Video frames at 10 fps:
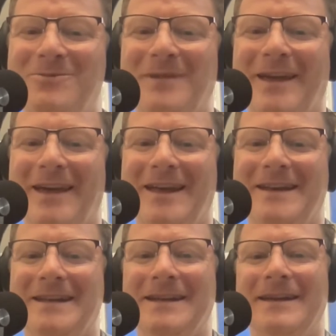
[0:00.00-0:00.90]

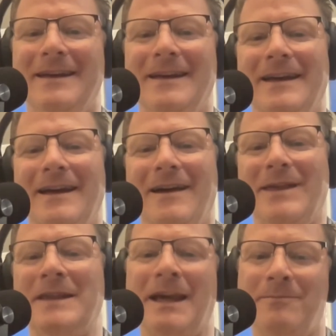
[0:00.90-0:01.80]
And
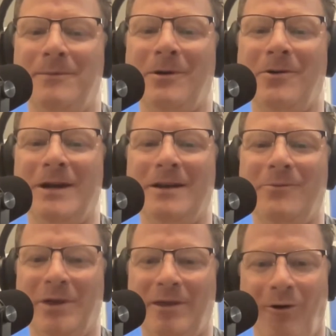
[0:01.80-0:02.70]
then I'm going
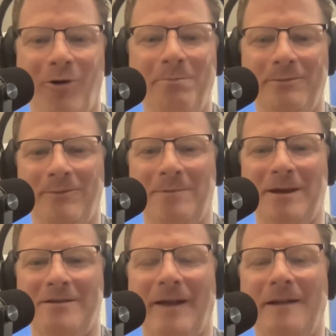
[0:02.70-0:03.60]
with hope, maybe
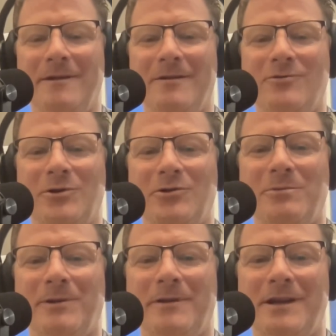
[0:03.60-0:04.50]
a slight
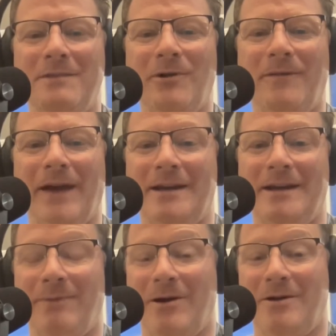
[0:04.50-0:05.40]
short-term placebo effect.
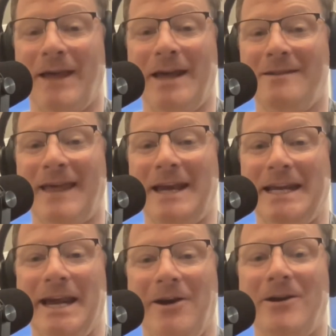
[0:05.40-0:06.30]
And part of that is
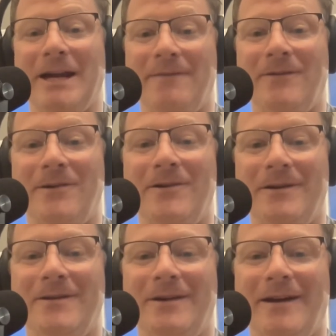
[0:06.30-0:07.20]
that caregiver
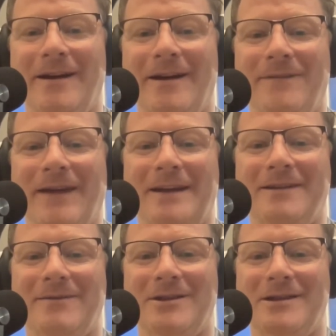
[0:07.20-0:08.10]

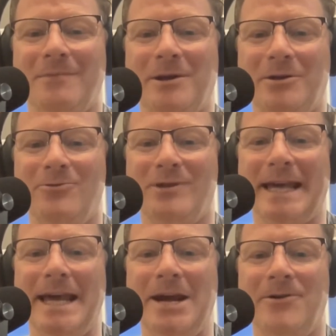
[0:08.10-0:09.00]
effect of just somebody who's
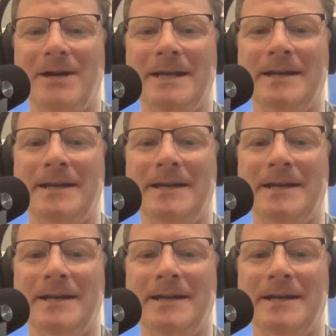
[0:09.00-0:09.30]
caring.